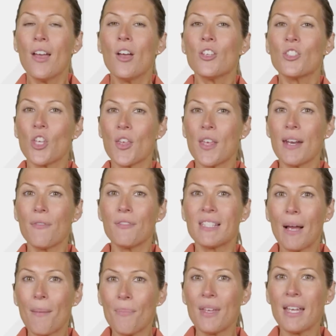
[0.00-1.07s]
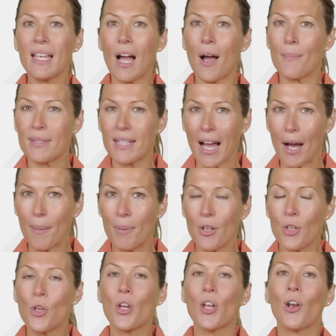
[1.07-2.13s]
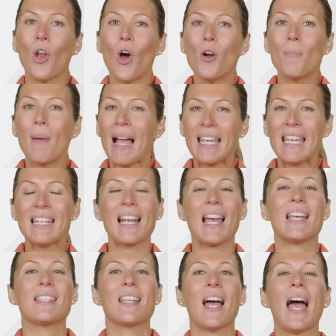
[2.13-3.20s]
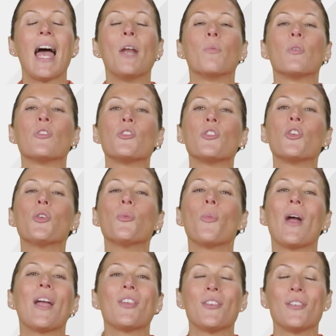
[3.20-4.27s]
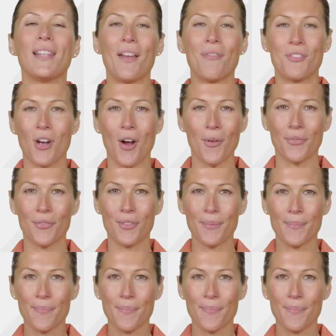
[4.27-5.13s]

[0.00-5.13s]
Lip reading: so that if something comes up, you can log back in later and resume where you left off.